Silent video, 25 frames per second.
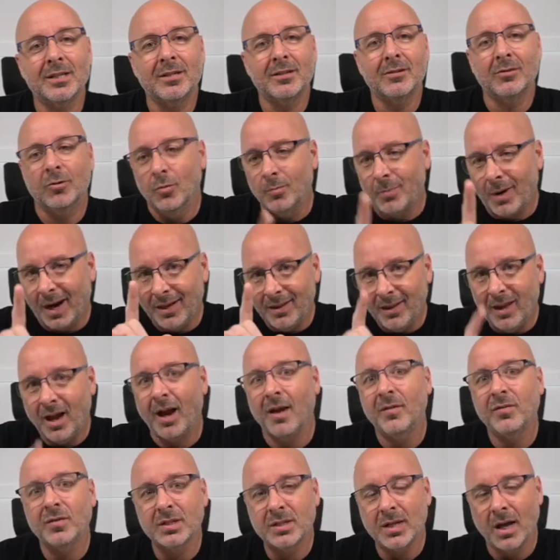through my
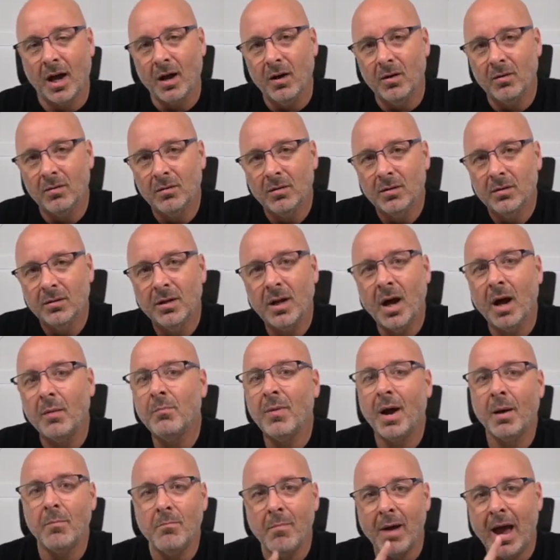lifestyle, not
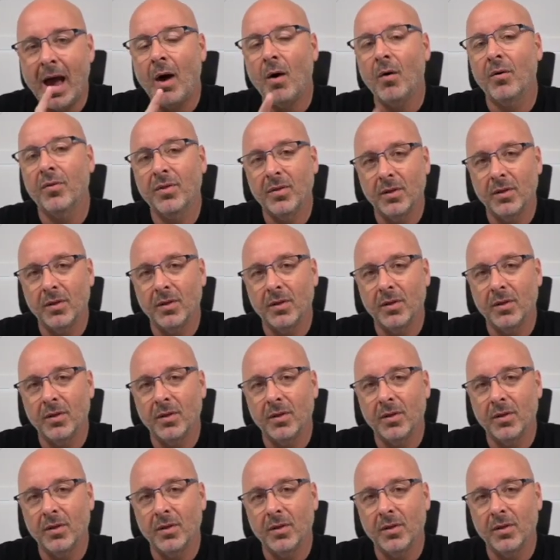my mouth.